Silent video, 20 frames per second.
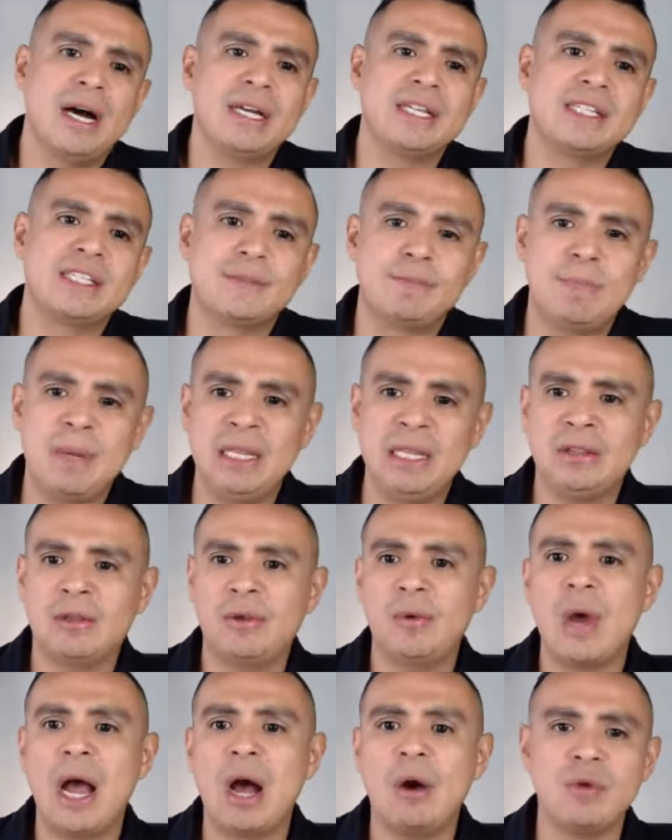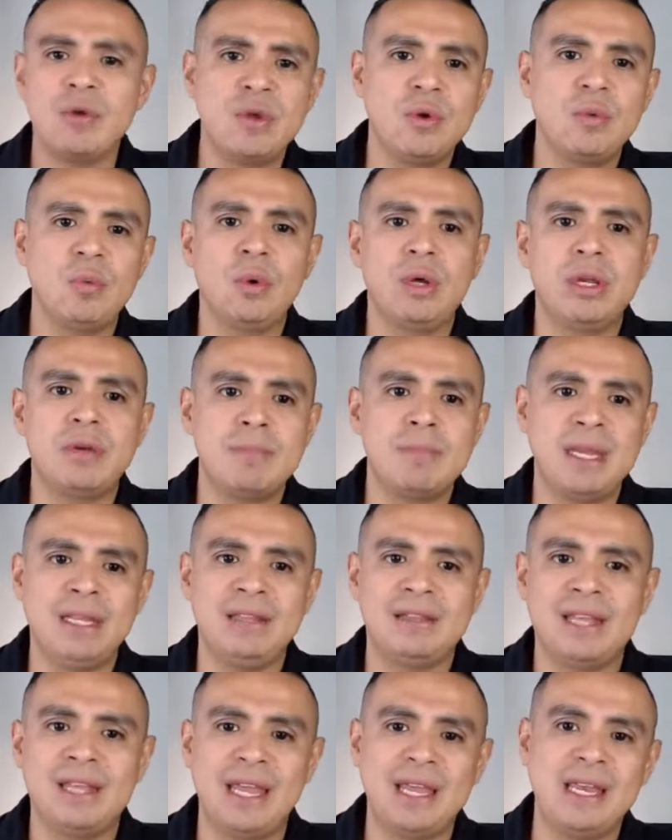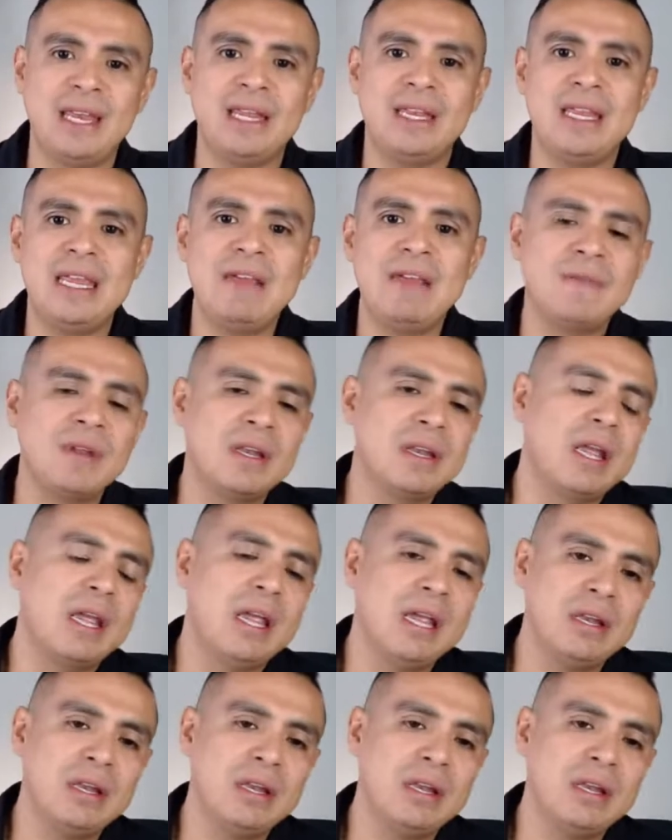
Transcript: spin to how you would maintain it, even